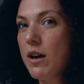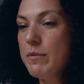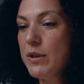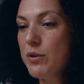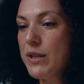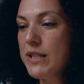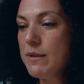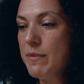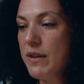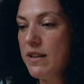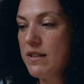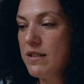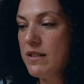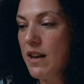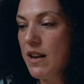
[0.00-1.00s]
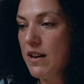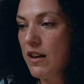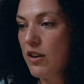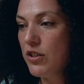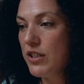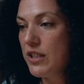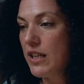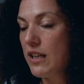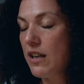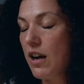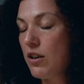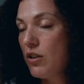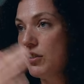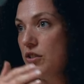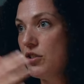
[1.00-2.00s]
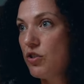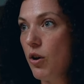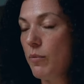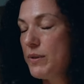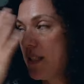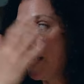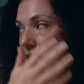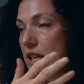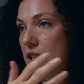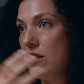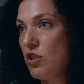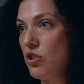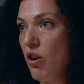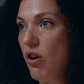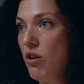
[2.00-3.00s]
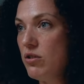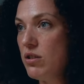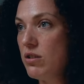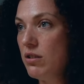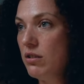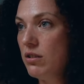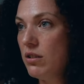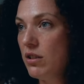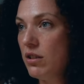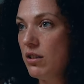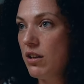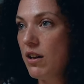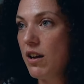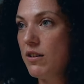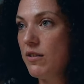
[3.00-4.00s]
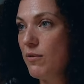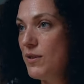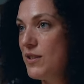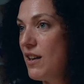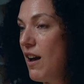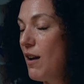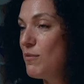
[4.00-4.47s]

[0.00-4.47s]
home at Christmas, and I could I couldn't stop seeing the shots. And I was like,